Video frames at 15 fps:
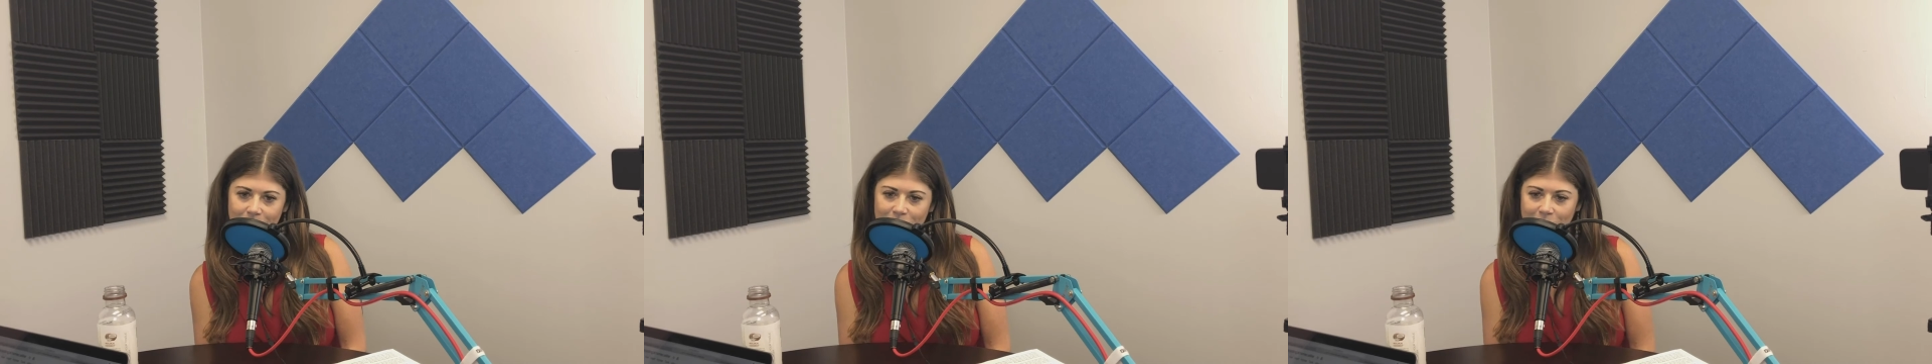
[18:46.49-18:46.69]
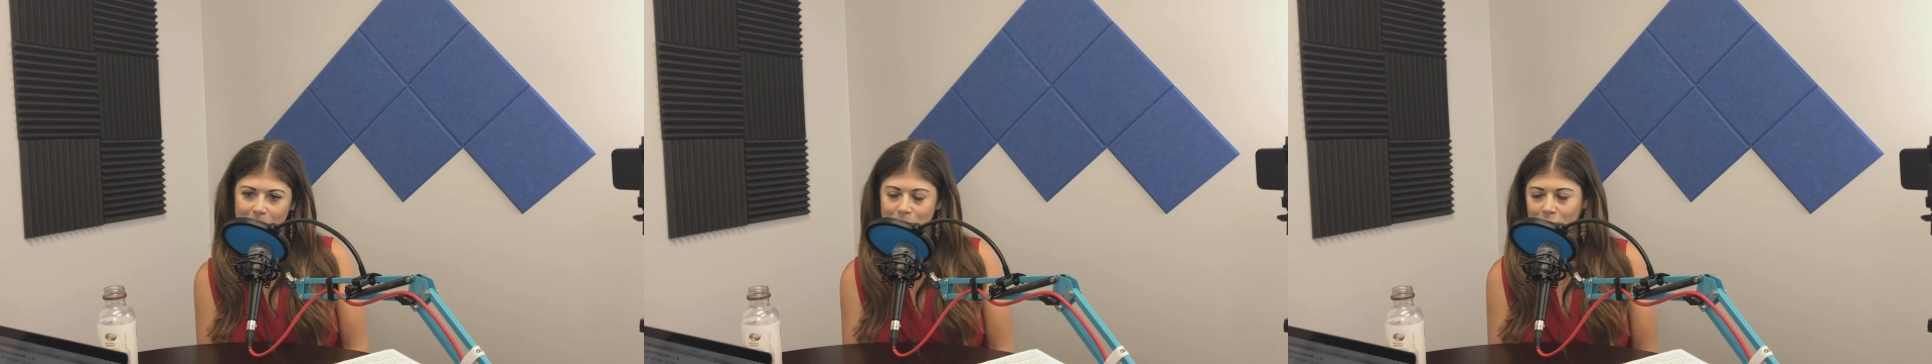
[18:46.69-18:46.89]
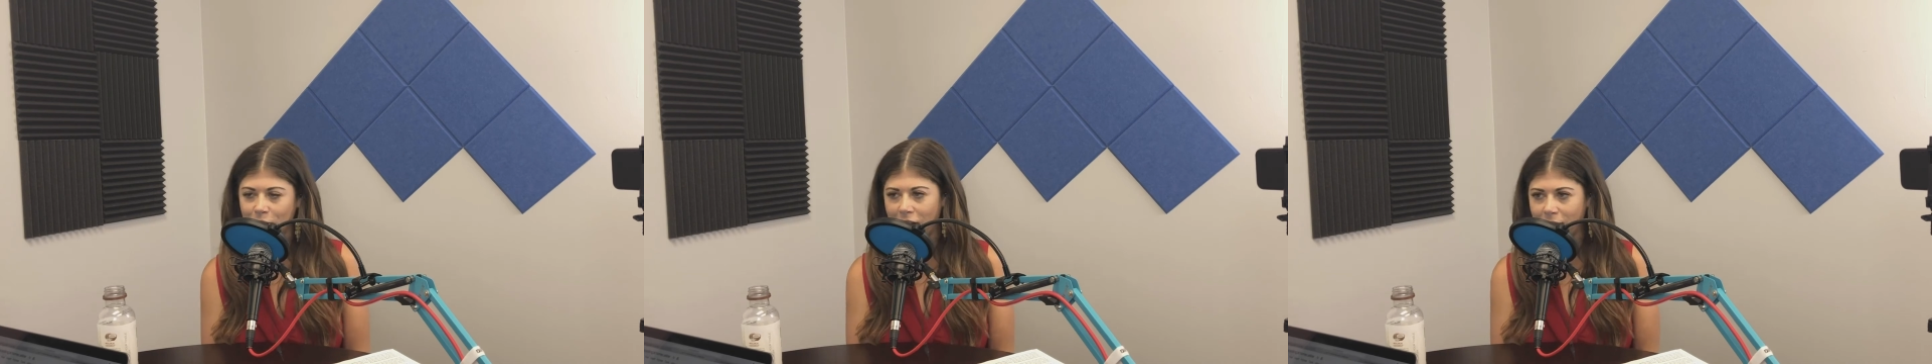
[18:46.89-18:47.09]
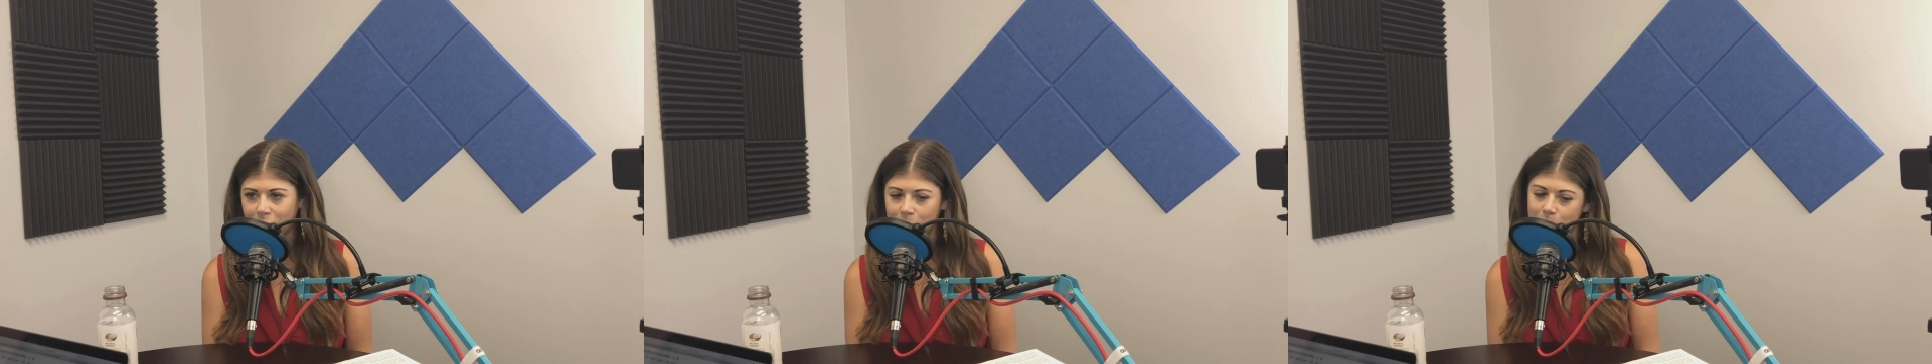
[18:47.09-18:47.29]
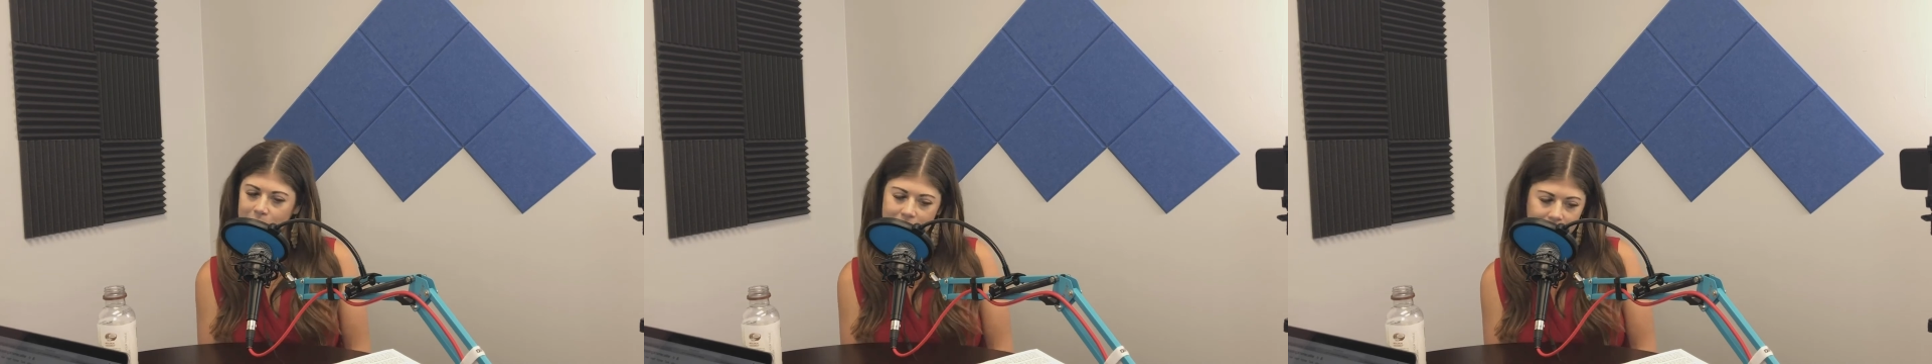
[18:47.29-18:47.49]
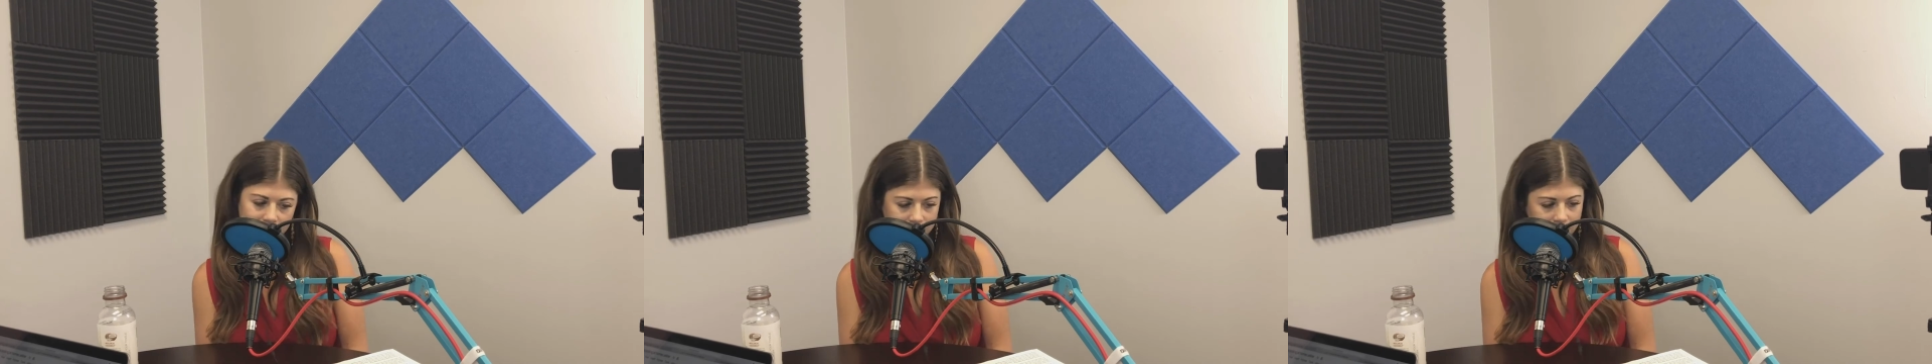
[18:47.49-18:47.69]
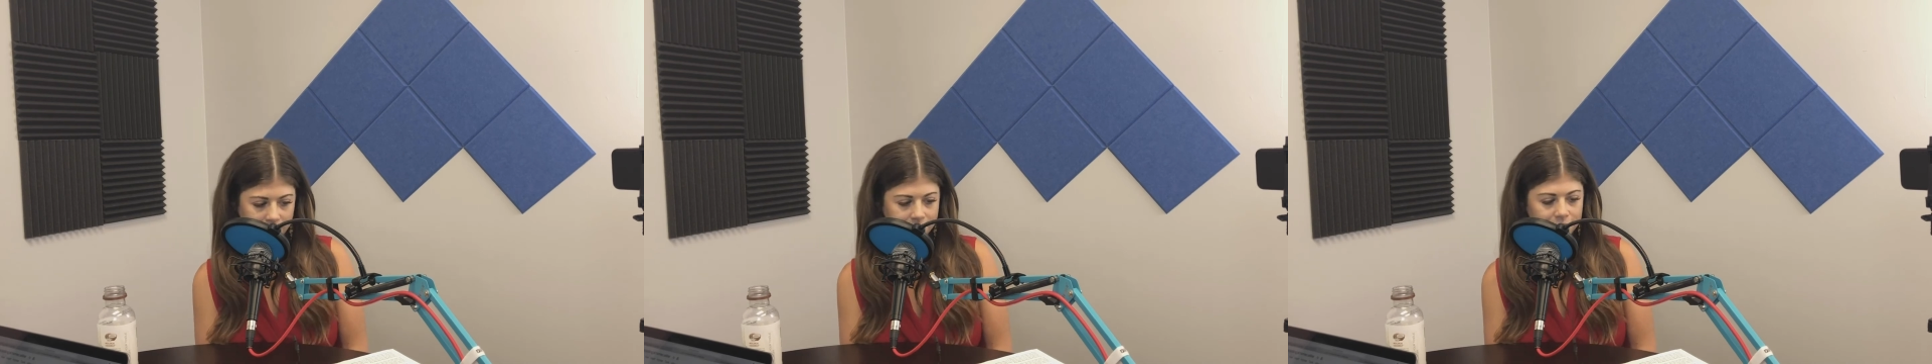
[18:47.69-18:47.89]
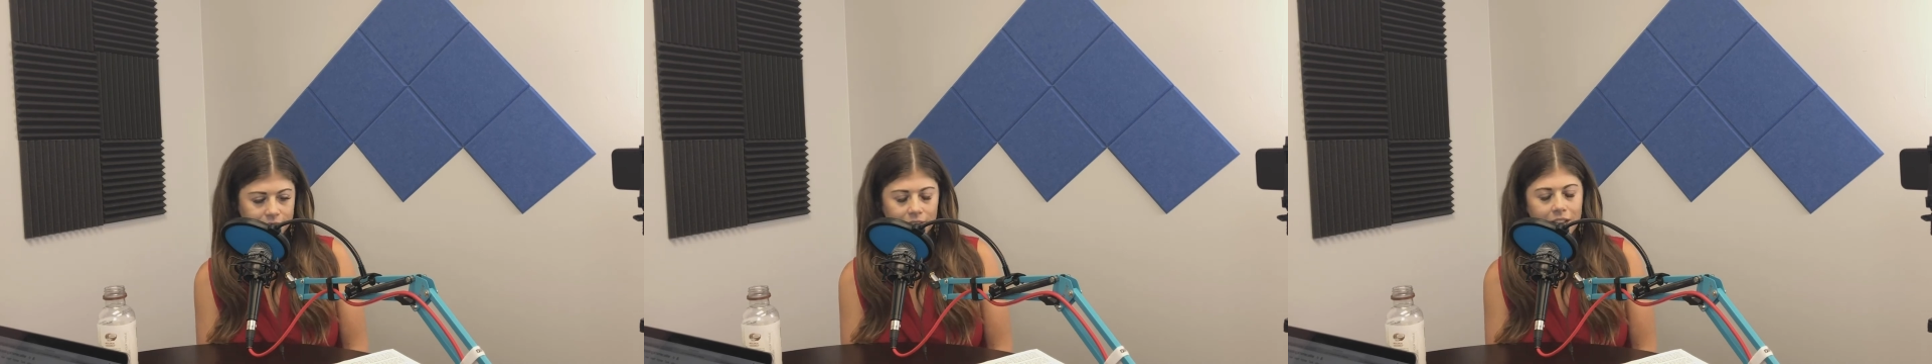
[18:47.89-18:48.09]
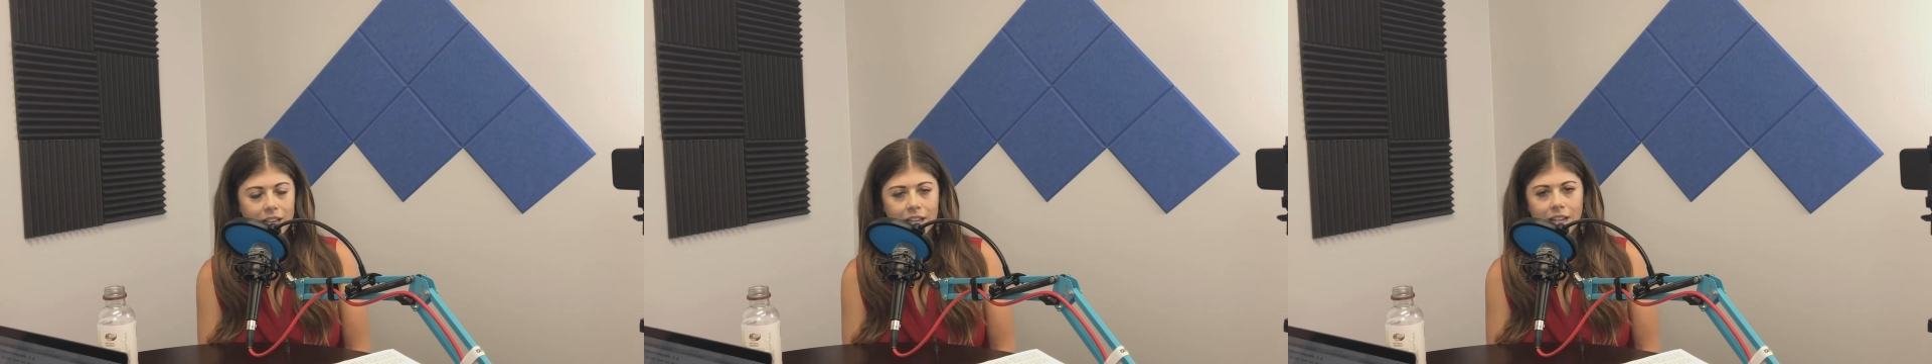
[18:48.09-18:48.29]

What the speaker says: which I'm sure everyone's heard of.